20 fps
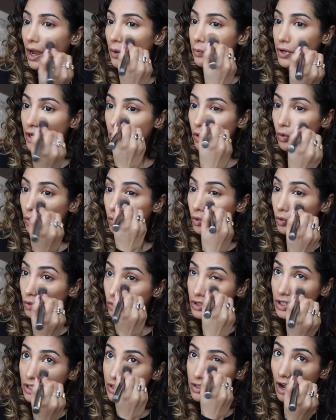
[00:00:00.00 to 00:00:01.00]
and we all
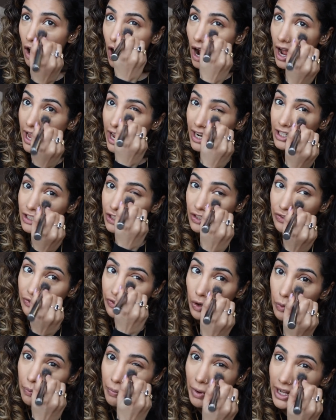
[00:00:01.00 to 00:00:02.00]
just, I actually
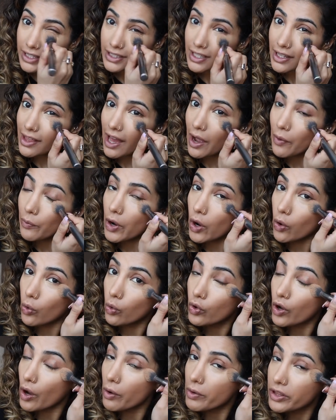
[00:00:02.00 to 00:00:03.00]
feel better that we're
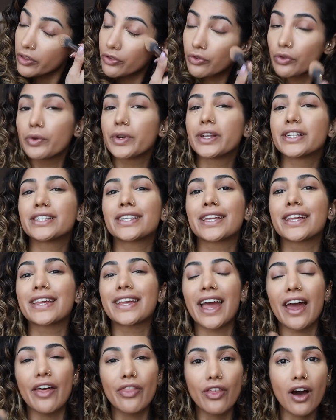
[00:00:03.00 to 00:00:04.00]
all going through it
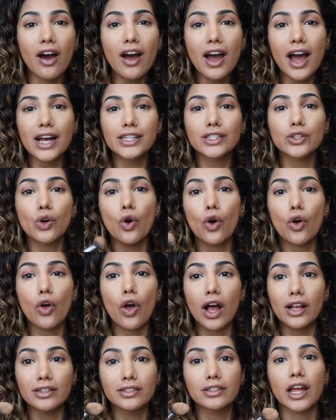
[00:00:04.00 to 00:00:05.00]
together as
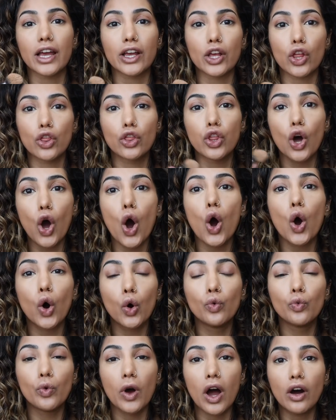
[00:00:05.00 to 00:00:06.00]
like the
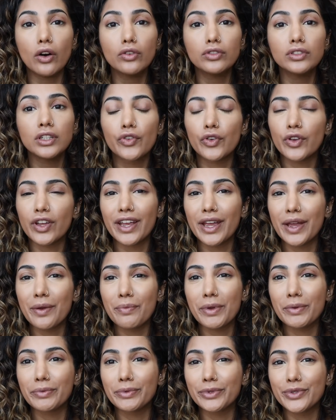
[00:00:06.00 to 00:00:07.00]
whole world. You can hear
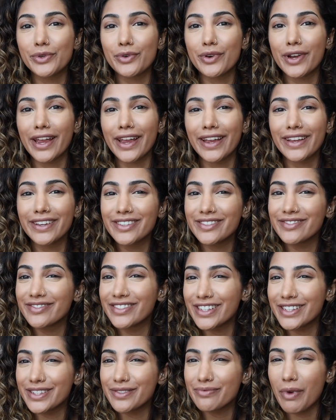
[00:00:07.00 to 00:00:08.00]
people talking.
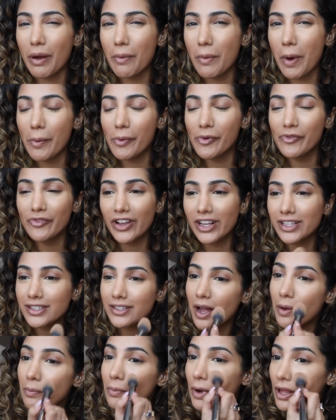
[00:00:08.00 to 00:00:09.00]
It's my mum on
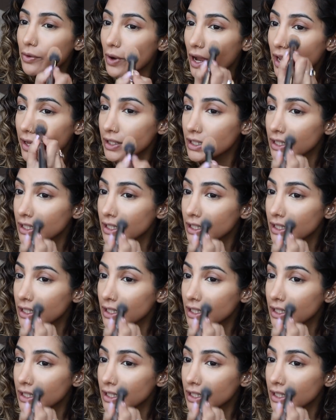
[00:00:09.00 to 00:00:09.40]
FaceTime, by the way.